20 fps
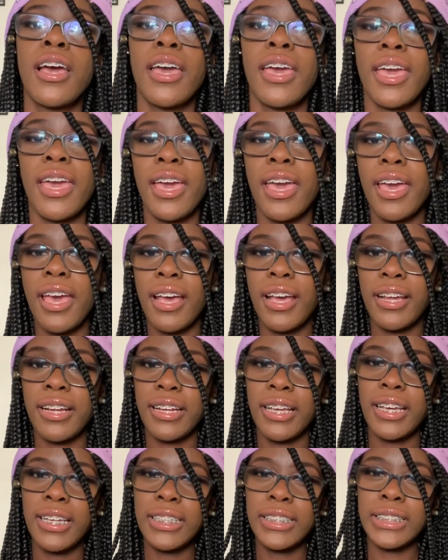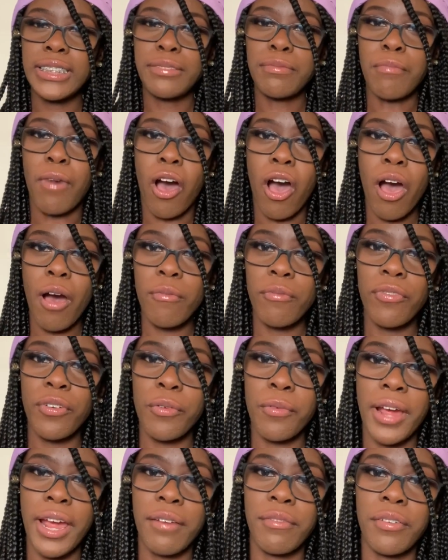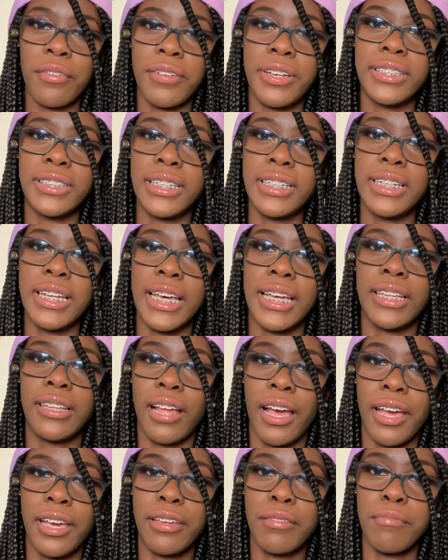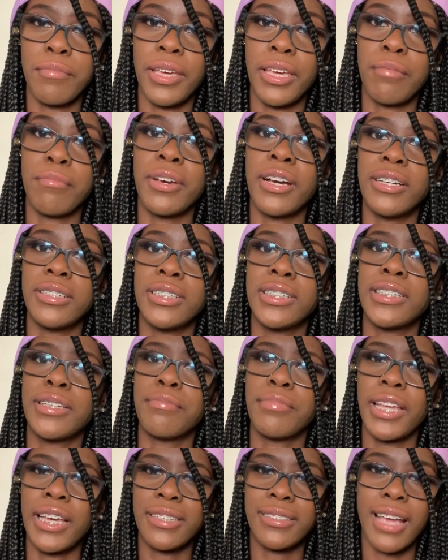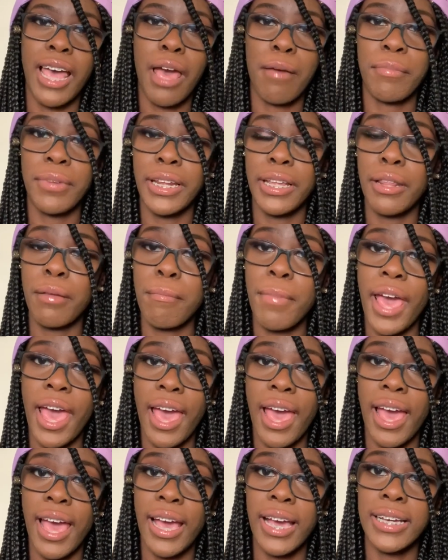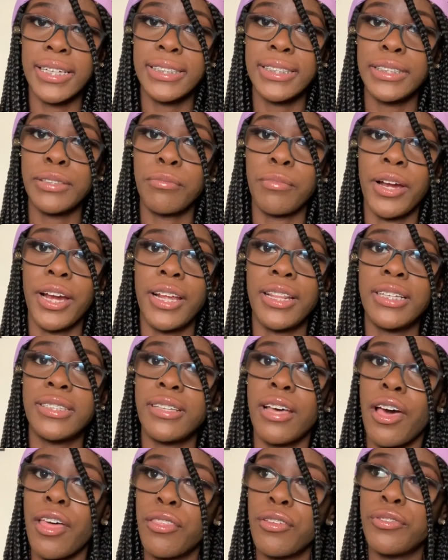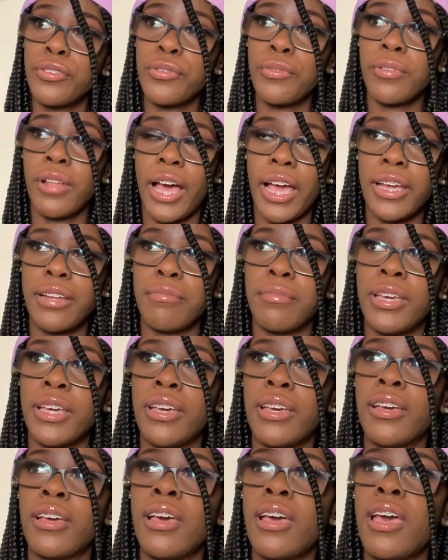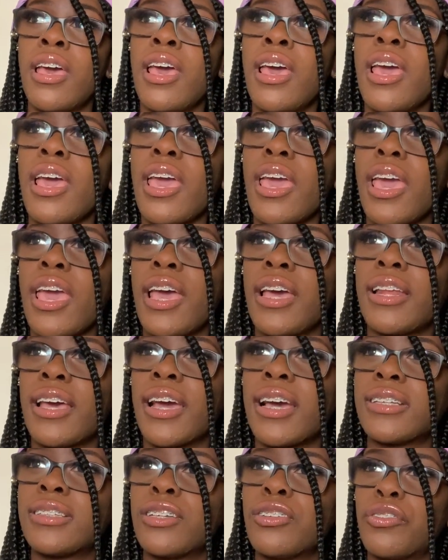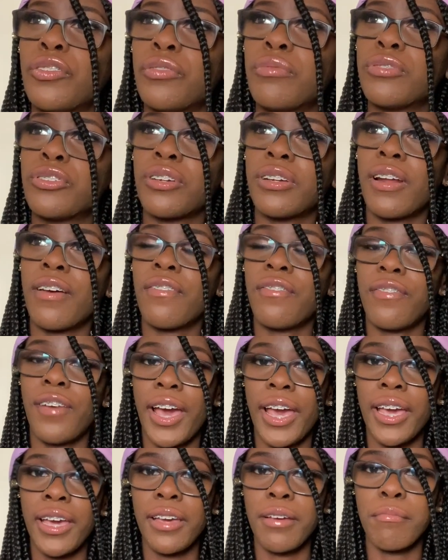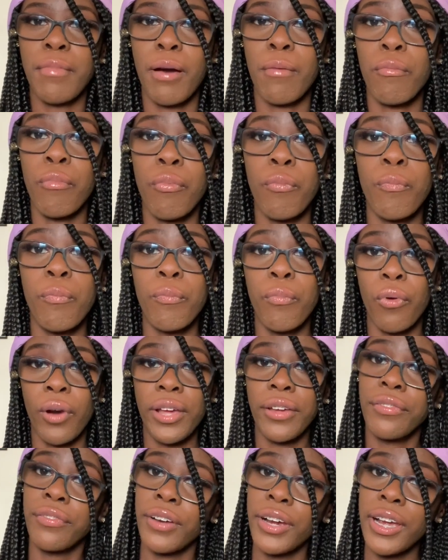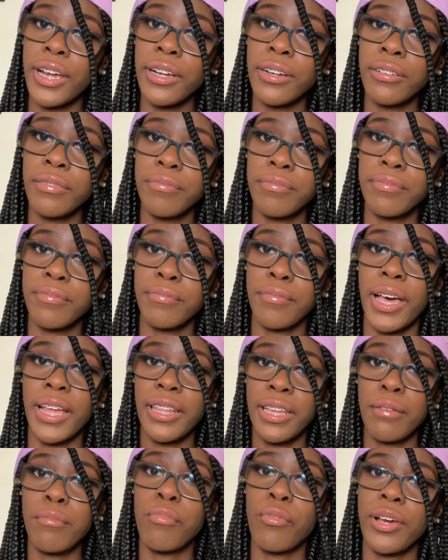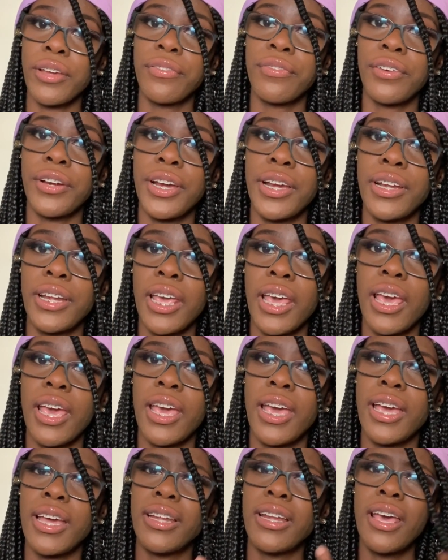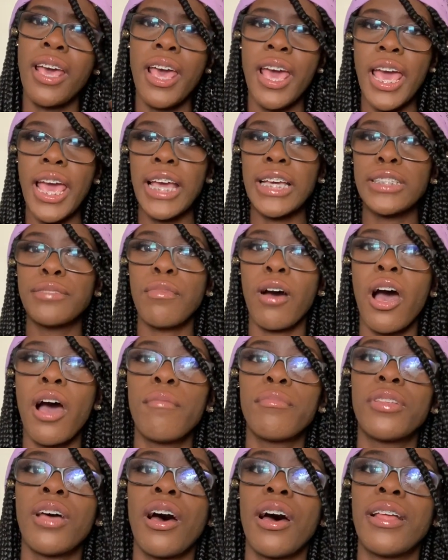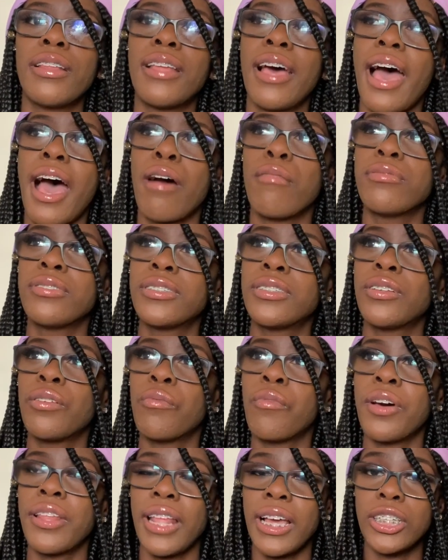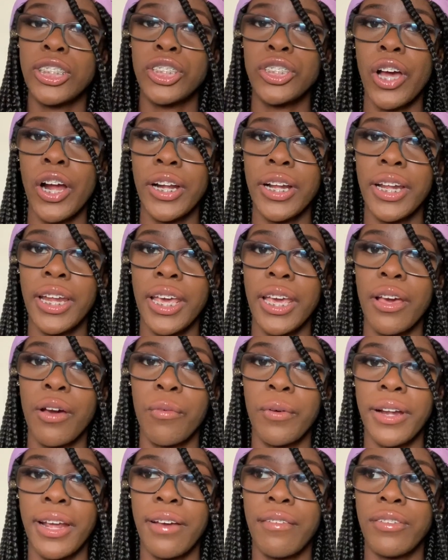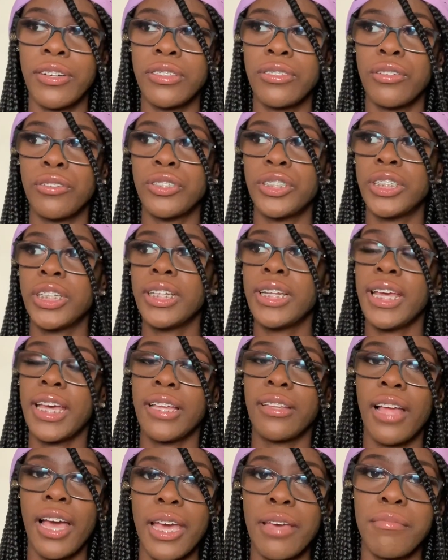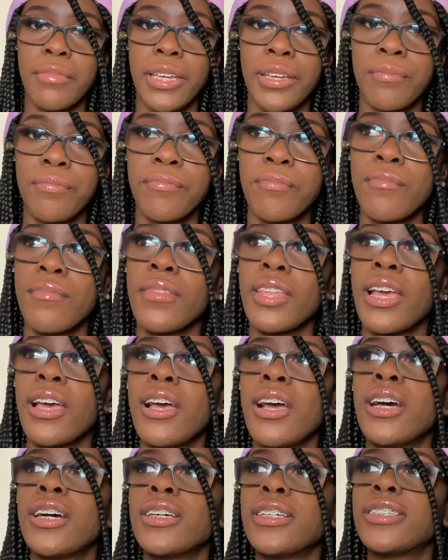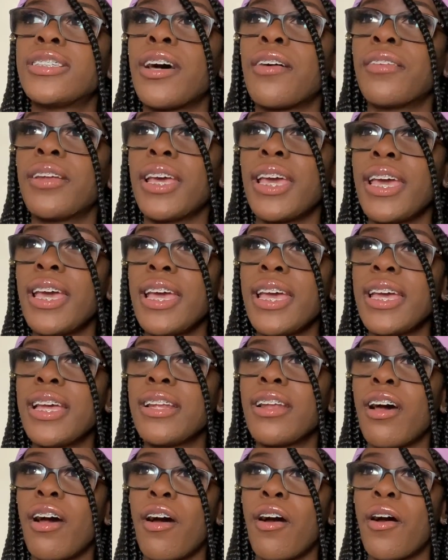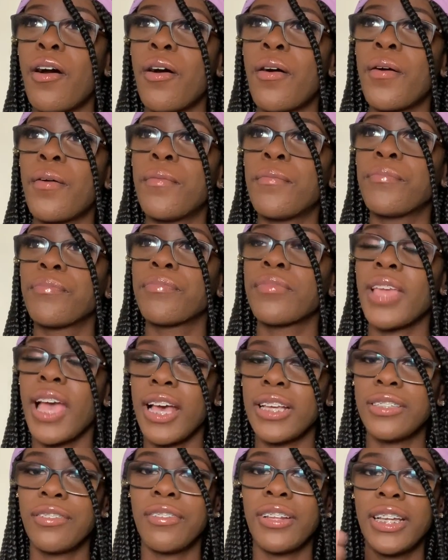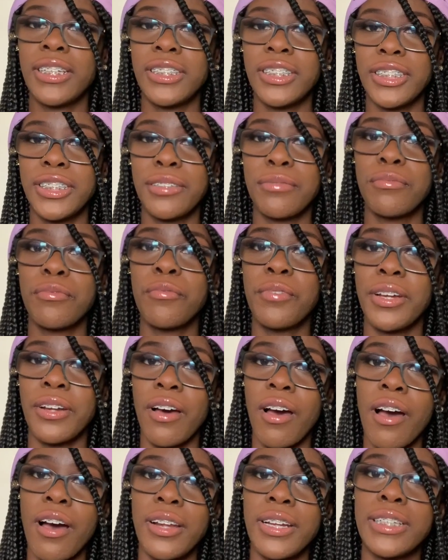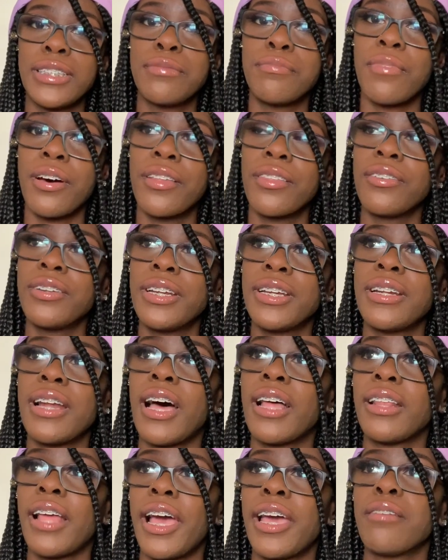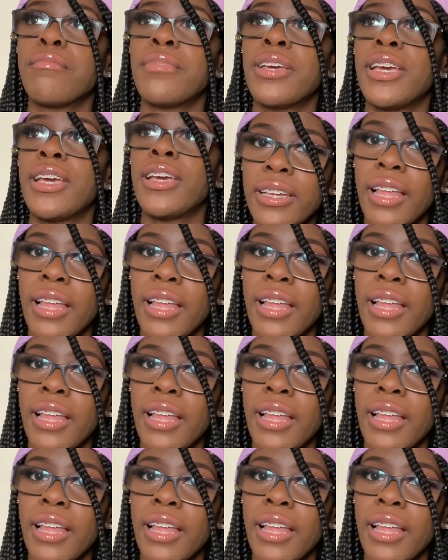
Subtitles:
And his mom, for whatever reason, didn't like me because of some things that happened in the past where this other dude liked me. And I guess the dude was trying to fight my boyfriend, my then boyfriend, and his mom thought that I was the one that started it or whatever, so she didn't like me. So then as the relationship went on, his mother did not like me.